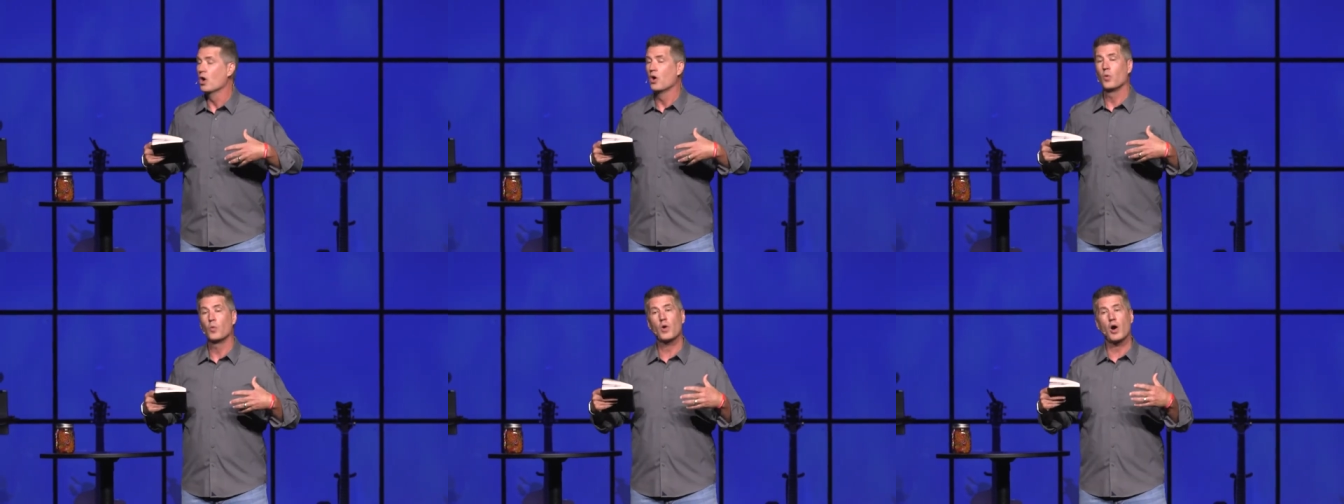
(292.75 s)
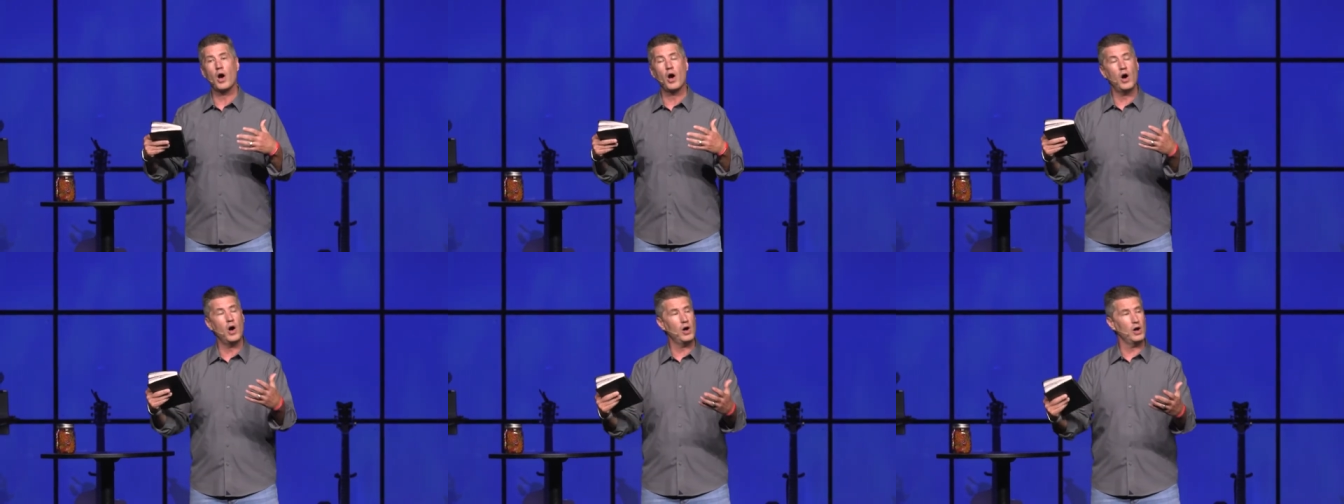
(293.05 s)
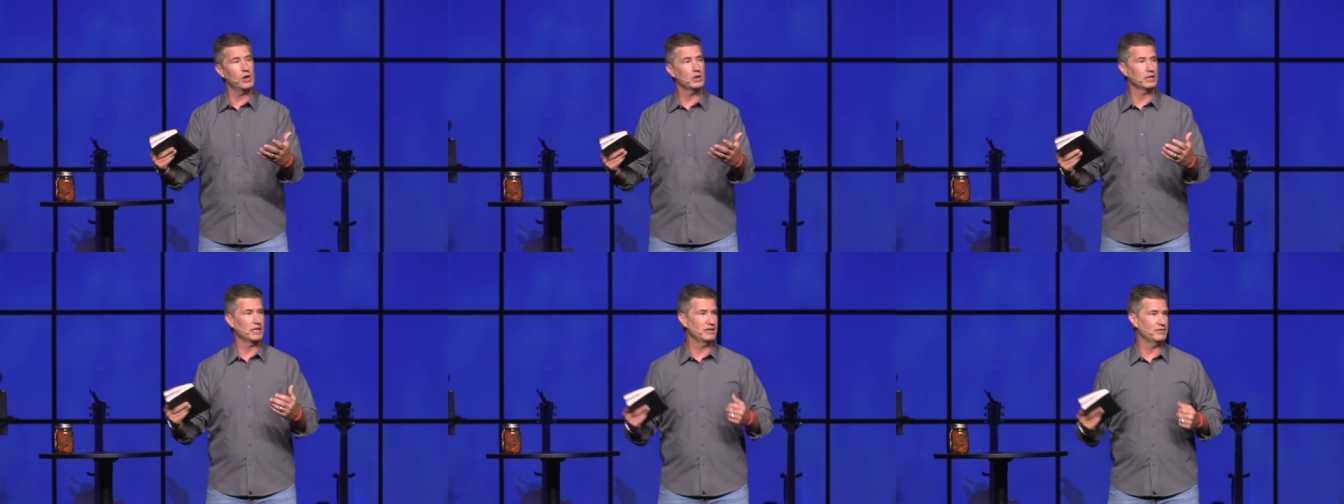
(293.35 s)
We're
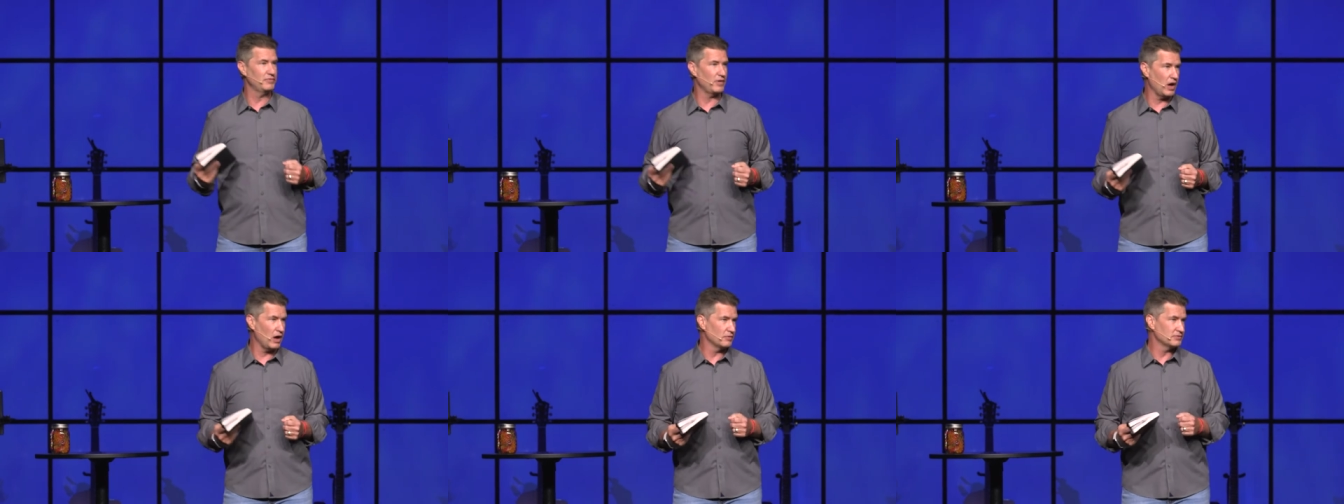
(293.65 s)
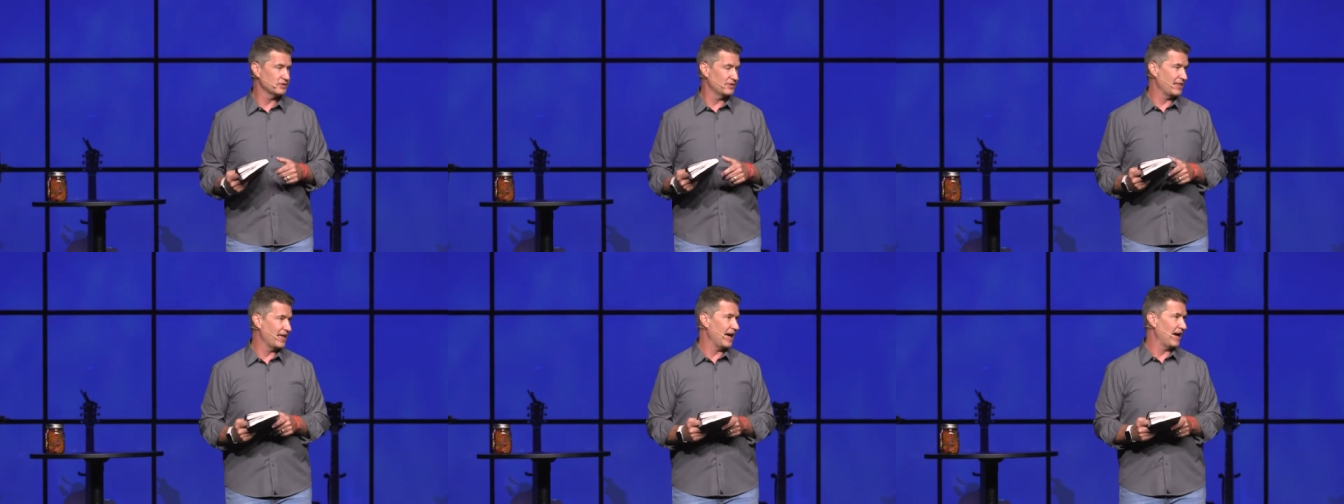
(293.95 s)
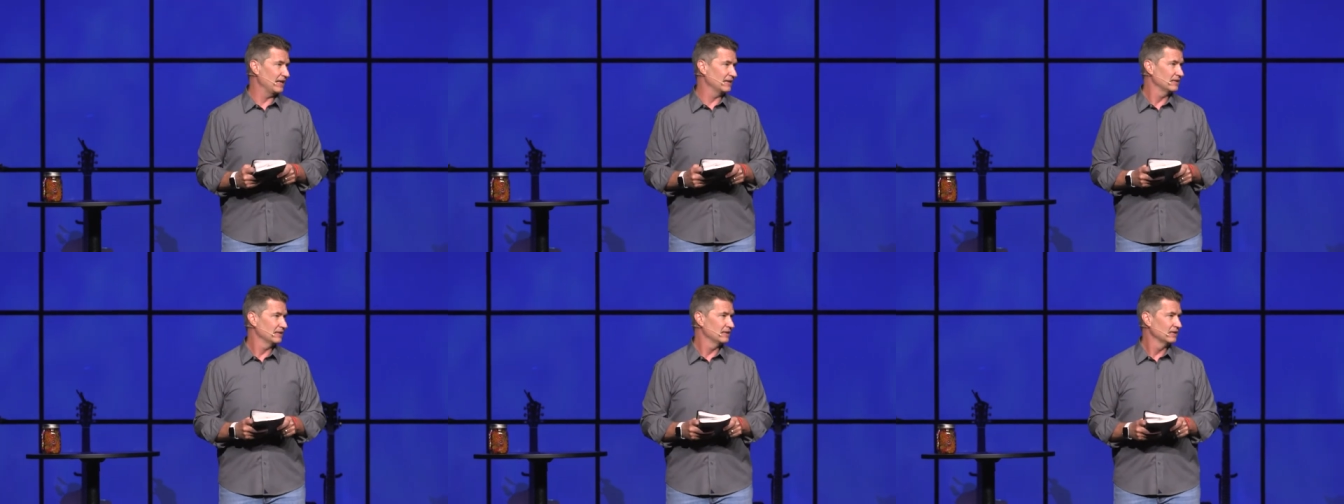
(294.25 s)
all involved in
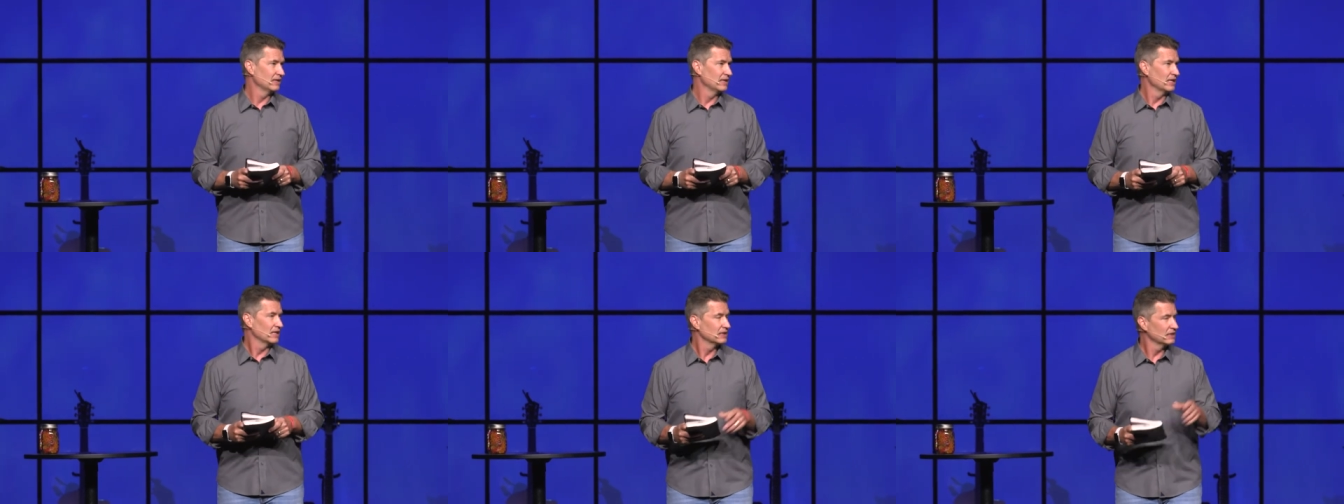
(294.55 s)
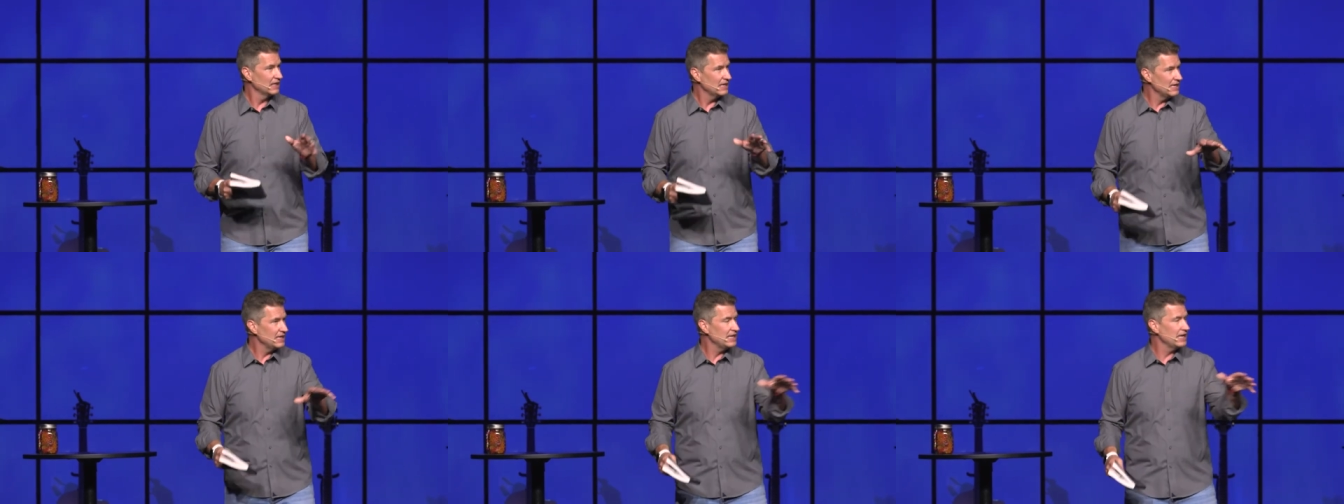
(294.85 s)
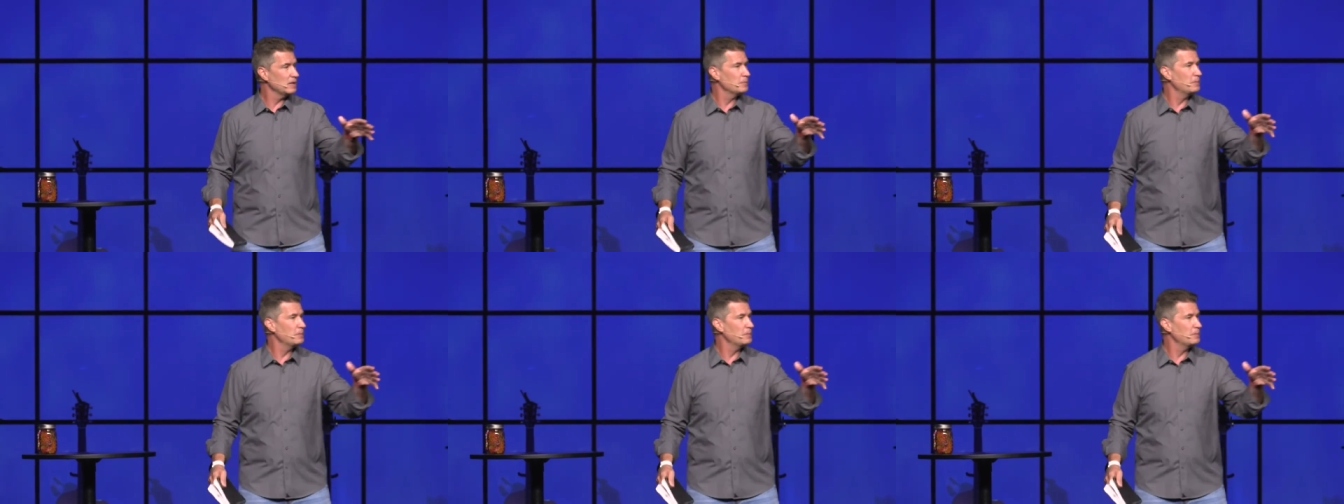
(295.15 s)
that. Leading